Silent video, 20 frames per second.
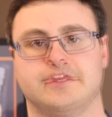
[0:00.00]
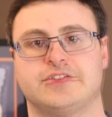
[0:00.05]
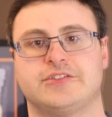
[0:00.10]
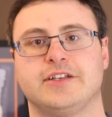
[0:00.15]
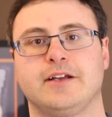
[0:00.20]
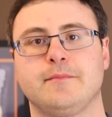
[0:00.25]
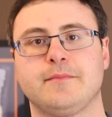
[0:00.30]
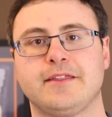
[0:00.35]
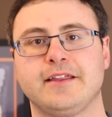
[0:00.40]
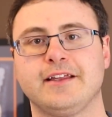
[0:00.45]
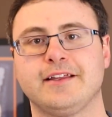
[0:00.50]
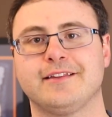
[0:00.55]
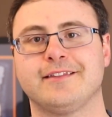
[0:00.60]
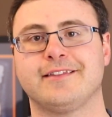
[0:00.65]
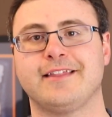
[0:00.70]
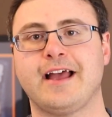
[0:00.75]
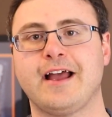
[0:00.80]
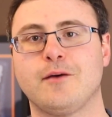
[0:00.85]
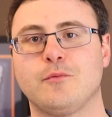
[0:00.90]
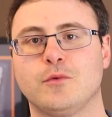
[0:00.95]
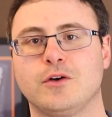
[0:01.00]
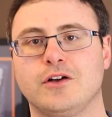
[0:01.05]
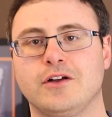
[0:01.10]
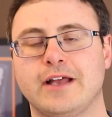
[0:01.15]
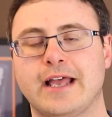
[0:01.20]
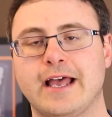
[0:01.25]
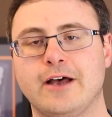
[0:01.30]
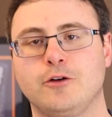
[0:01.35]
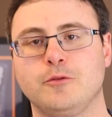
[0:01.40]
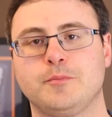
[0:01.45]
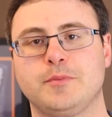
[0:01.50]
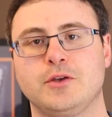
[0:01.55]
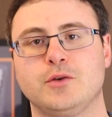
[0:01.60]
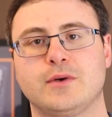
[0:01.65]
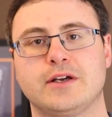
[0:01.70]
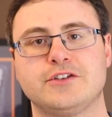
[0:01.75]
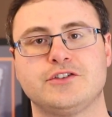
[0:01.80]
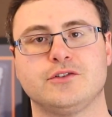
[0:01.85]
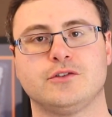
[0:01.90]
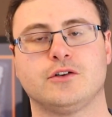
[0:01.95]
Something that will help you
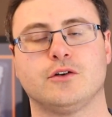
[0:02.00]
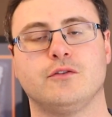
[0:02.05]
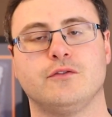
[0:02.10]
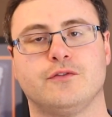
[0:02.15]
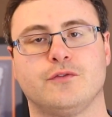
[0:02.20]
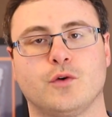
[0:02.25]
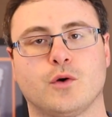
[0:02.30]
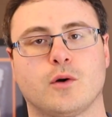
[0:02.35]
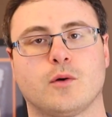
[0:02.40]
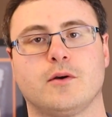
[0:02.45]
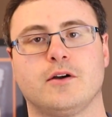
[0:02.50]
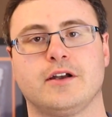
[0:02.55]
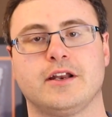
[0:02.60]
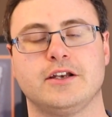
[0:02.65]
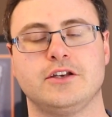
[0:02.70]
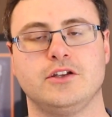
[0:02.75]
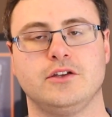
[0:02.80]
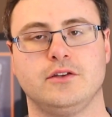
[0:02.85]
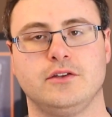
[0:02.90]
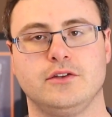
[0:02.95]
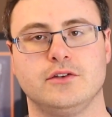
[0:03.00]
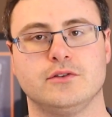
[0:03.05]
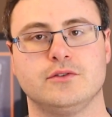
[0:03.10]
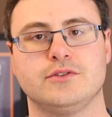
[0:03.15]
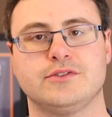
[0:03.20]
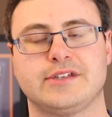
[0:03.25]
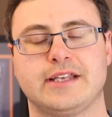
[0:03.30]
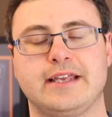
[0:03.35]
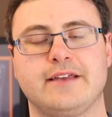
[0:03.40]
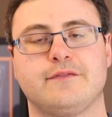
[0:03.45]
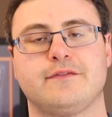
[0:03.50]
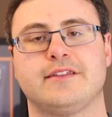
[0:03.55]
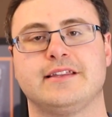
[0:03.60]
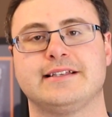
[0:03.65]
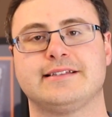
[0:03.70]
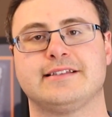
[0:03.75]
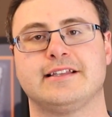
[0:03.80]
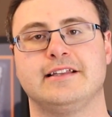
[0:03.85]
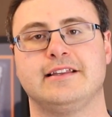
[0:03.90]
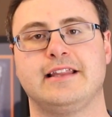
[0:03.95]
as you go forward and you use If
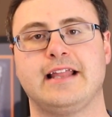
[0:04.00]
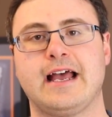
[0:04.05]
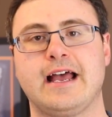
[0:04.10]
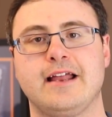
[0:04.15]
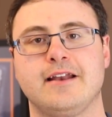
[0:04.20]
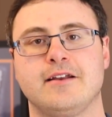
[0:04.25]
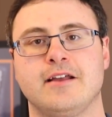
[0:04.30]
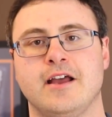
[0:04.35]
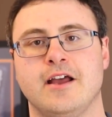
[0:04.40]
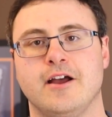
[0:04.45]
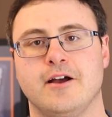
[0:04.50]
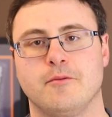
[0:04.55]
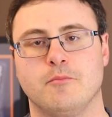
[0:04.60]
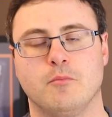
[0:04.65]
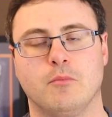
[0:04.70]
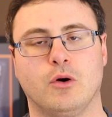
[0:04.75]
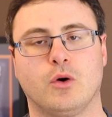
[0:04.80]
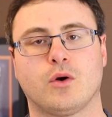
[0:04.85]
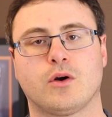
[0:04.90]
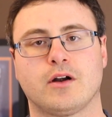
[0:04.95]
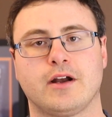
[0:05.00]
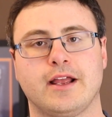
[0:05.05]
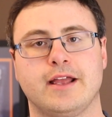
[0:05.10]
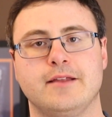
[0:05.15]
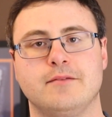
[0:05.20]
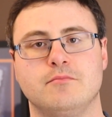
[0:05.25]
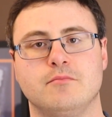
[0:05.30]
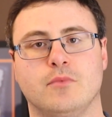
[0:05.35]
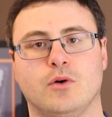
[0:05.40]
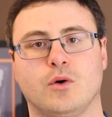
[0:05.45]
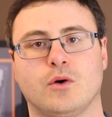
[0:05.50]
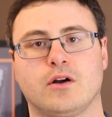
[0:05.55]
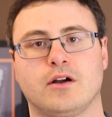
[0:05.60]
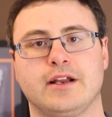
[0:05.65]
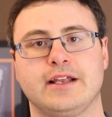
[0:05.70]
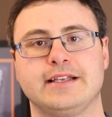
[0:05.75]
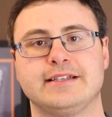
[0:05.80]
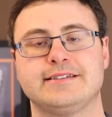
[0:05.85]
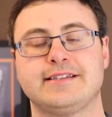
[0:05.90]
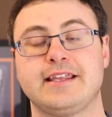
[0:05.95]
This Then That more and more
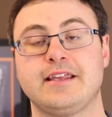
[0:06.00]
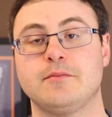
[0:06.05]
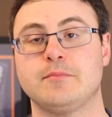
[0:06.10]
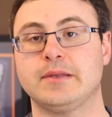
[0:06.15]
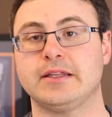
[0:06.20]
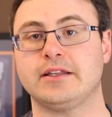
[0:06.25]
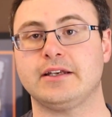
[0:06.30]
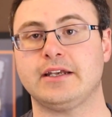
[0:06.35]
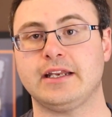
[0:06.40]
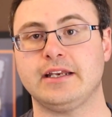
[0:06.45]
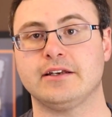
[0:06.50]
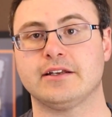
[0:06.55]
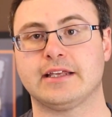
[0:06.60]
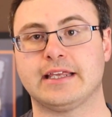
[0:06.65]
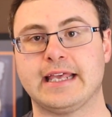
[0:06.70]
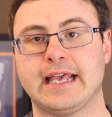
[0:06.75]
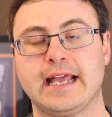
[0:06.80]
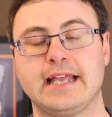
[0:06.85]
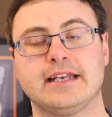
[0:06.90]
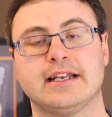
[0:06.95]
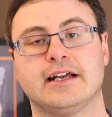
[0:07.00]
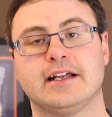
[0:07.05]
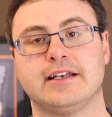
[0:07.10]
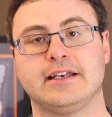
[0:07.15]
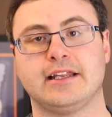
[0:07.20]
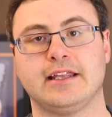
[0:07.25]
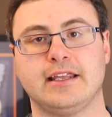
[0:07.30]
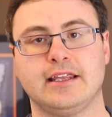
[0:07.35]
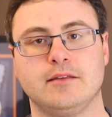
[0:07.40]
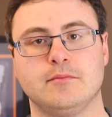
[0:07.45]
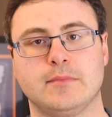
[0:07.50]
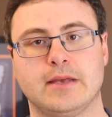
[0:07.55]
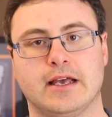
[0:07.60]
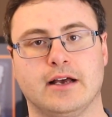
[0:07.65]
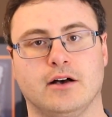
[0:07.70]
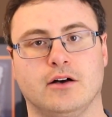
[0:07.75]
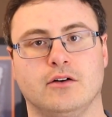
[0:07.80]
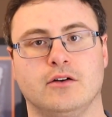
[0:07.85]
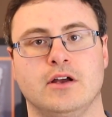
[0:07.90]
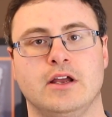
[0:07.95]
is the ability to get an
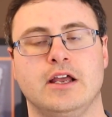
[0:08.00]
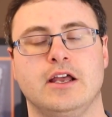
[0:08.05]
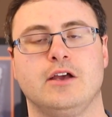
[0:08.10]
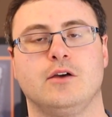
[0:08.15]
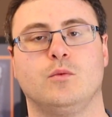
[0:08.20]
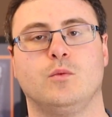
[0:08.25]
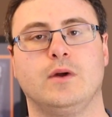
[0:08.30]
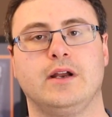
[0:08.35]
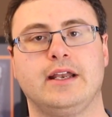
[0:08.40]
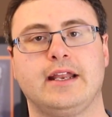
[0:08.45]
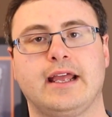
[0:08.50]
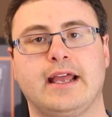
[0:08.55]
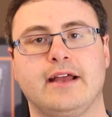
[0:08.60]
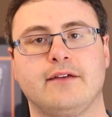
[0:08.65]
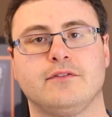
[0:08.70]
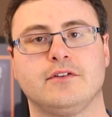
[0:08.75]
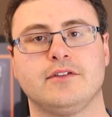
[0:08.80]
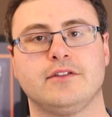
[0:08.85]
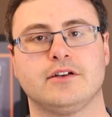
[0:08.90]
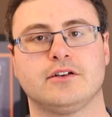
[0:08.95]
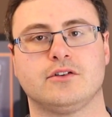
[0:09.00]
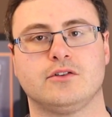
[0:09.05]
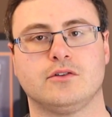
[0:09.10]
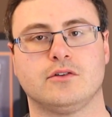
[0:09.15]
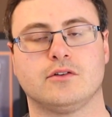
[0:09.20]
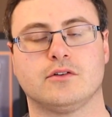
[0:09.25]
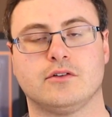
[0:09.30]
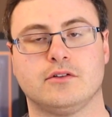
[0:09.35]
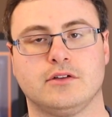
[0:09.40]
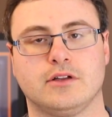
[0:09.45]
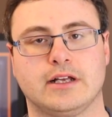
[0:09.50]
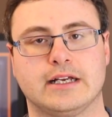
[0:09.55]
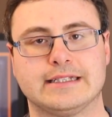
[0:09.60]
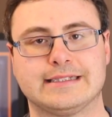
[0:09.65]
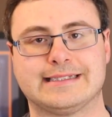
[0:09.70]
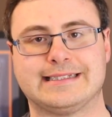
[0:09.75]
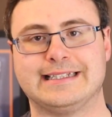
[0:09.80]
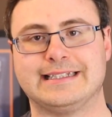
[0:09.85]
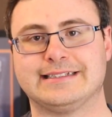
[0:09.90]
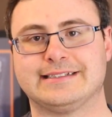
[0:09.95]
email whenever the Google
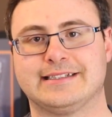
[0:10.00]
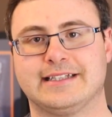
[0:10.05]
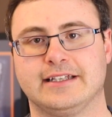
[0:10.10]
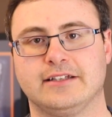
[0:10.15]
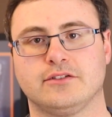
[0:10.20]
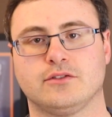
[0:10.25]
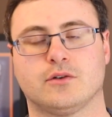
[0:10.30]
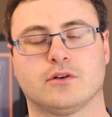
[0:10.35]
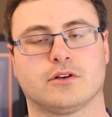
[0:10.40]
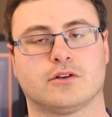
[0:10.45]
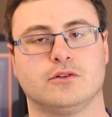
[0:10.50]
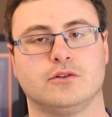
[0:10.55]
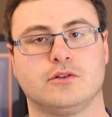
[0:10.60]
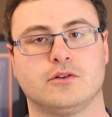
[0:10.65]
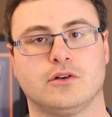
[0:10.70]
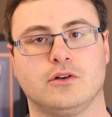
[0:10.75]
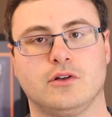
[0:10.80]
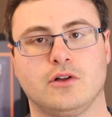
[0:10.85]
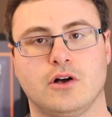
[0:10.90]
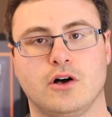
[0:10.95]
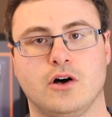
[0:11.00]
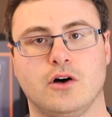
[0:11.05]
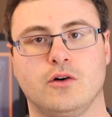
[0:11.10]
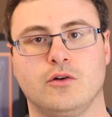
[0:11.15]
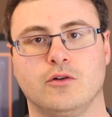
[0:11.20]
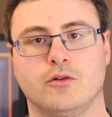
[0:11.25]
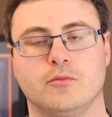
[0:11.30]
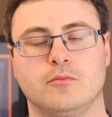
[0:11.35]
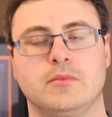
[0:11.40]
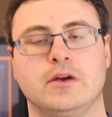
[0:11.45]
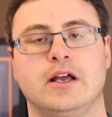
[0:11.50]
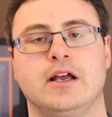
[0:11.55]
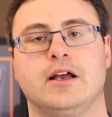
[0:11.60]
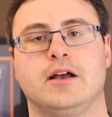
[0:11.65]
Assistant or Google Home